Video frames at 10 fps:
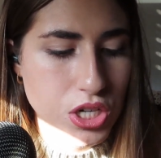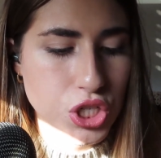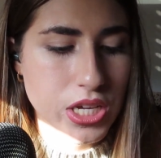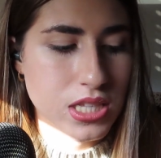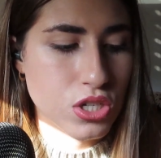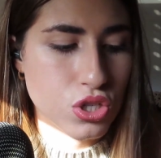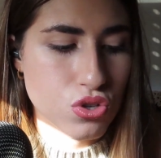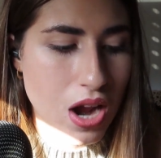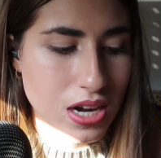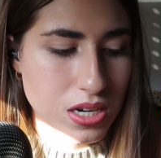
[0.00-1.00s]
and she gets
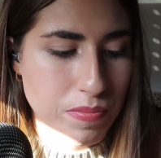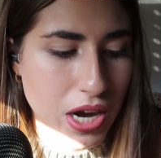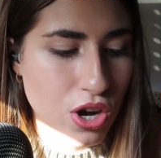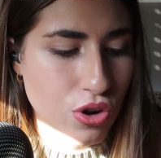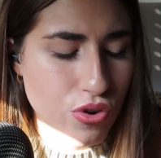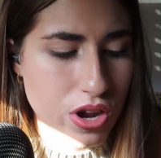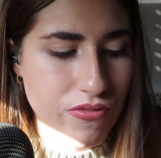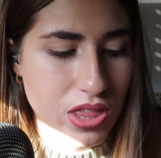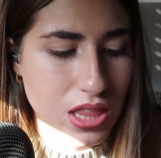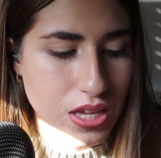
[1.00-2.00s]
distracted by her grief
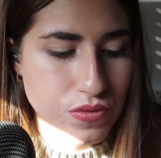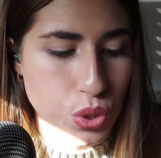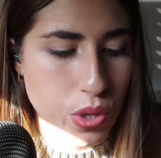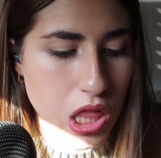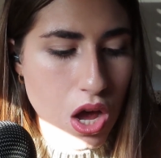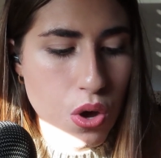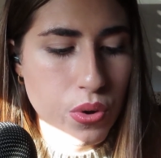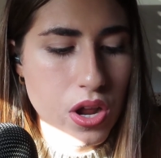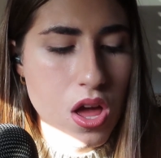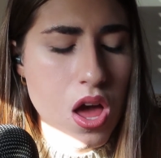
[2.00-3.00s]
and leaves you alone.